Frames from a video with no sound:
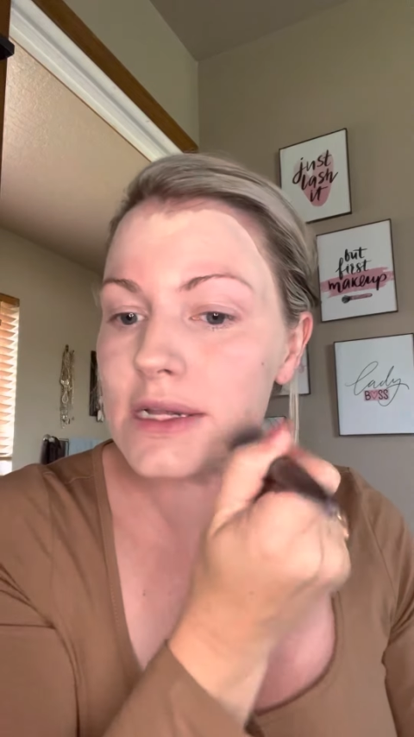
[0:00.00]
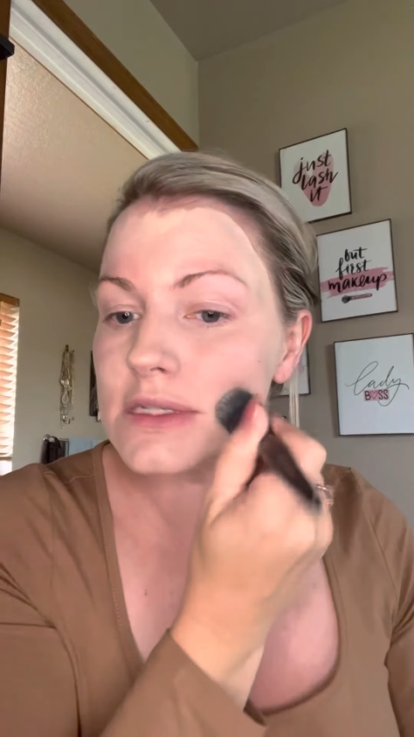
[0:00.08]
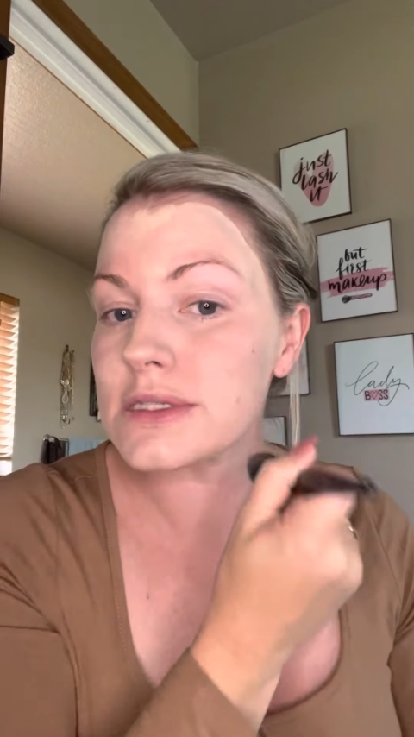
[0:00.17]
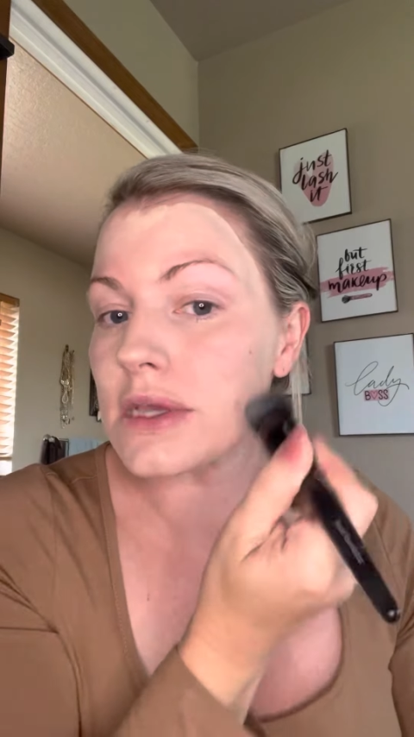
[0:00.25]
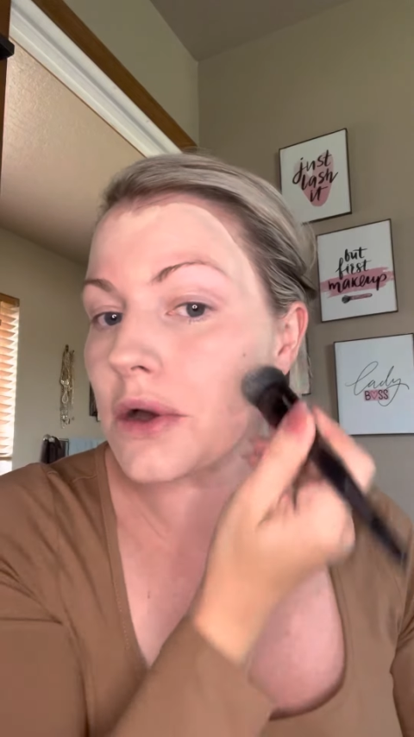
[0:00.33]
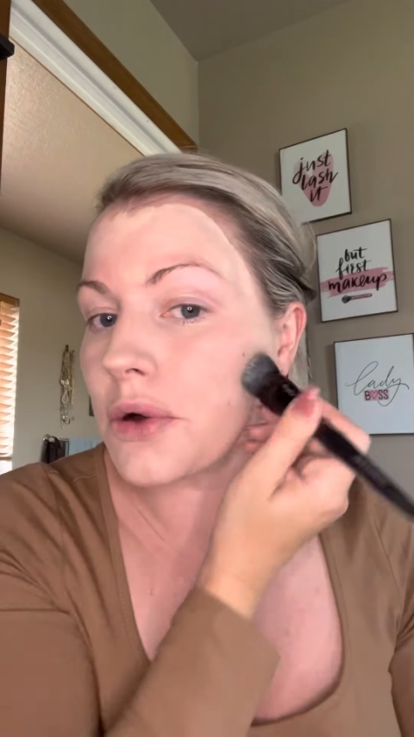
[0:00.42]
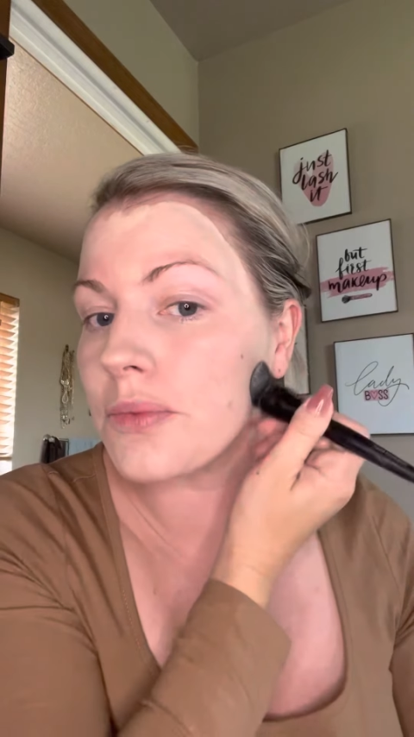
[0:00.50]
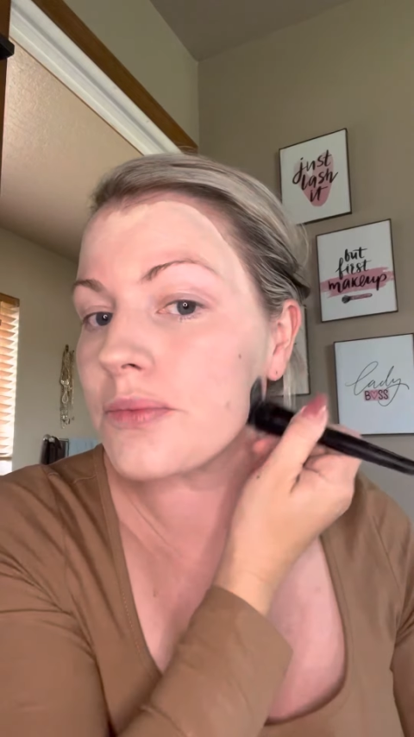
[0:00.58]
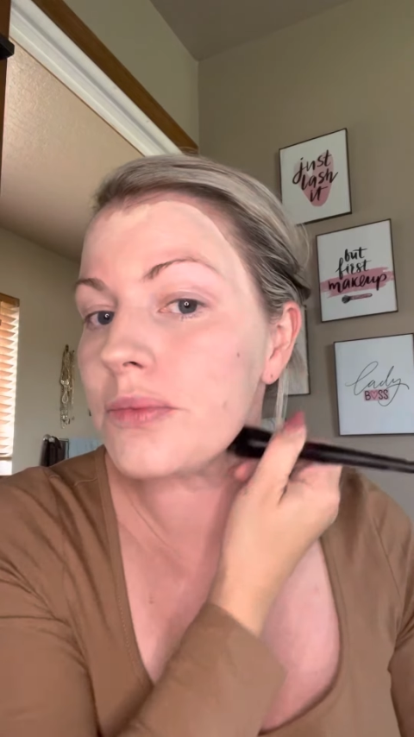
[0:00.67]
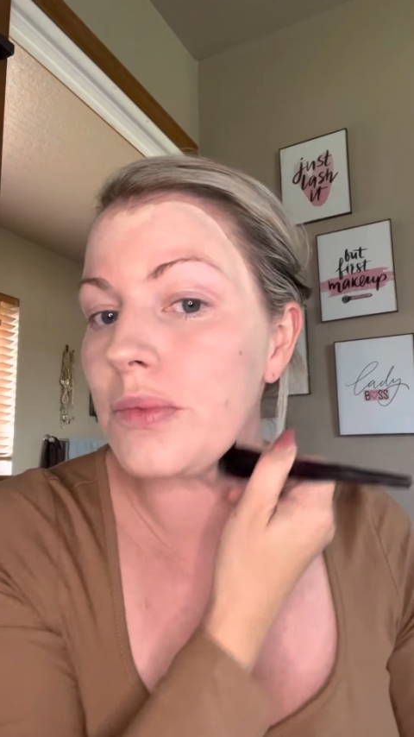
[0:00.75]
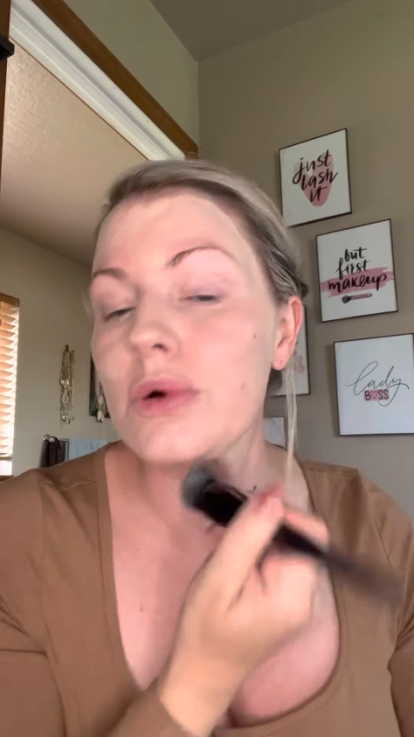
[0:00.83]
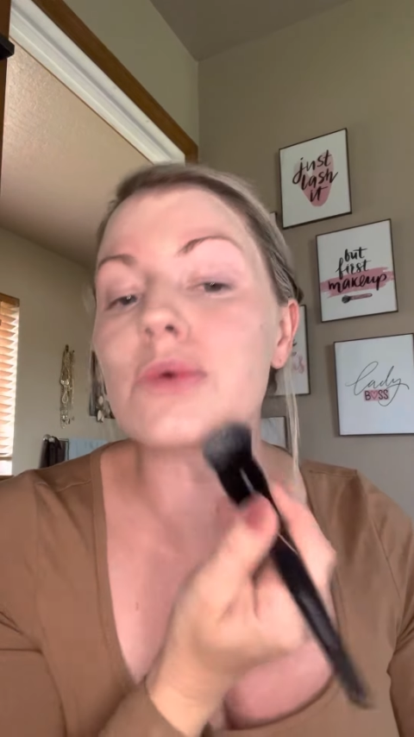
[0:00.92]
So
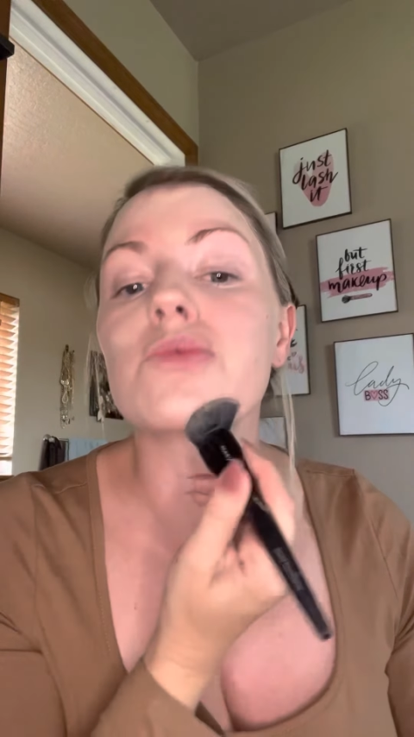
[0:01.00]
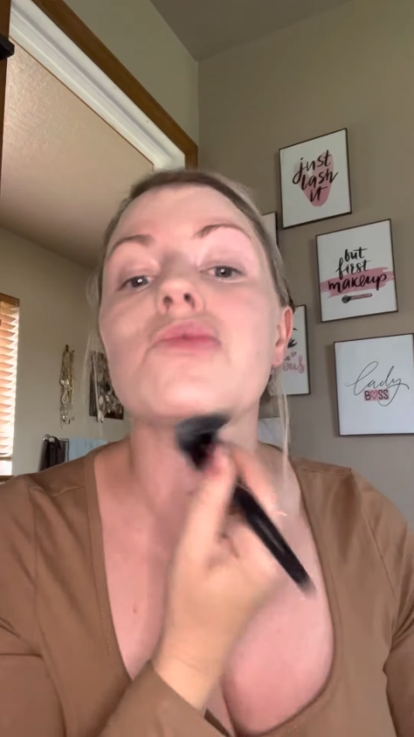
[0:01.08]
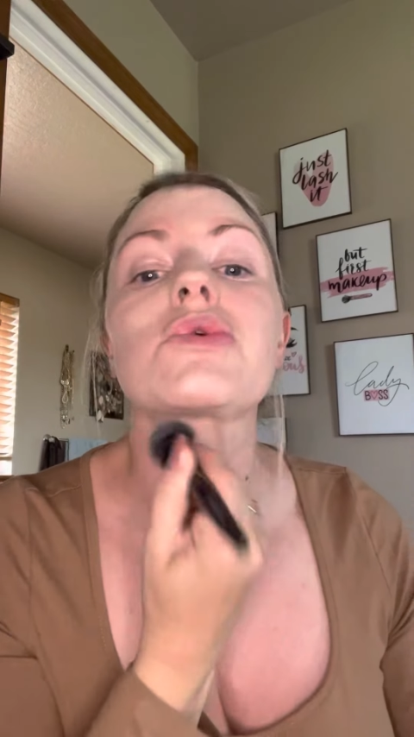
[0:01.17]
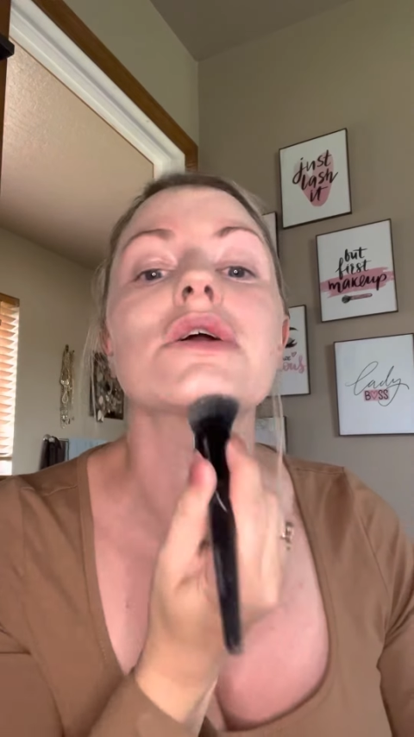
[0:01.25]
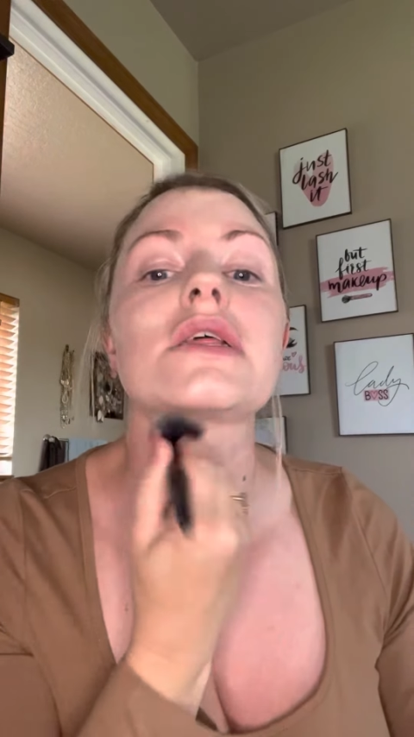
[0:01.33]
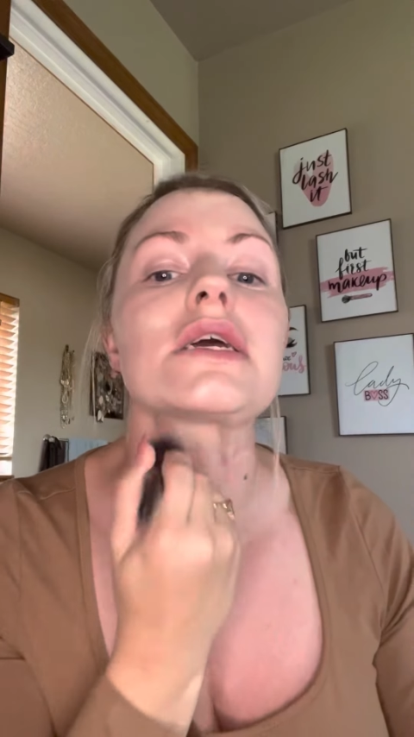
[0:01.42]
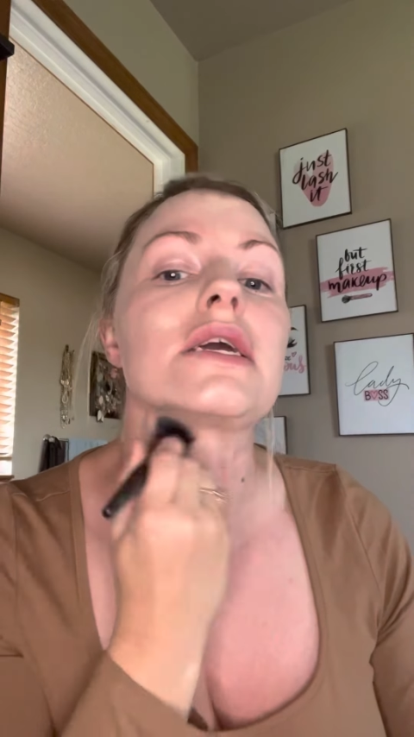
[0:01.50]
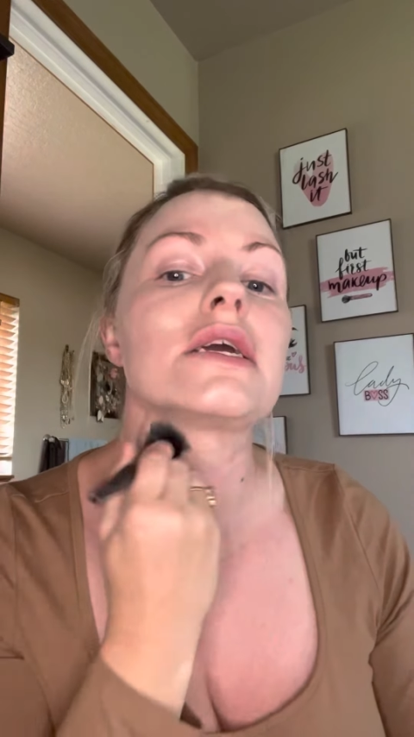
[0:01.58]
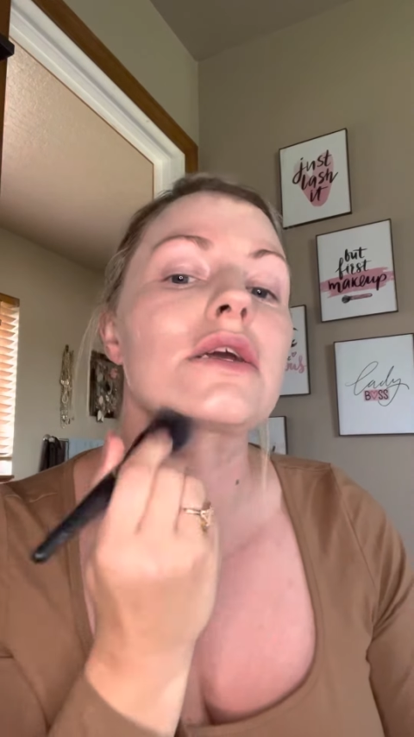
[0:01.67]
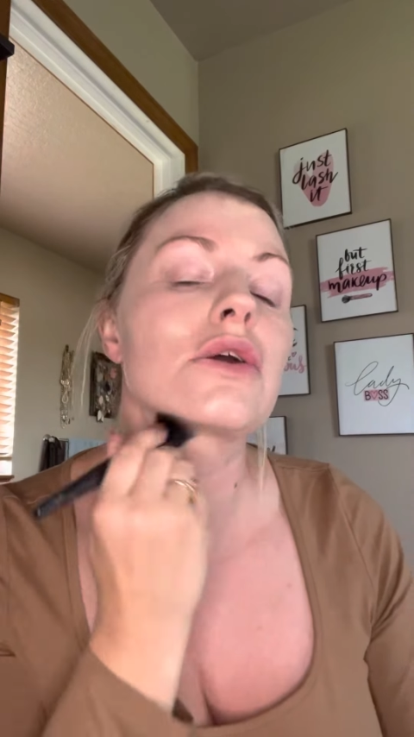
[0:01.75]
we're really